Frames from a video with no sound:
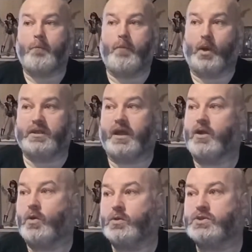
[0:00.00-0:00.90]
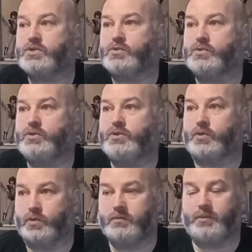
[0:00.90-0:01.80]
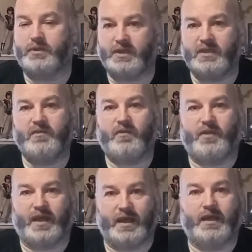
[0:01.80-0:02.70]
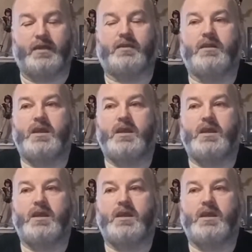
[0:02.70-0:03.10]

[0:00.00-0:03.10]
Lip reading: But I also don't believe that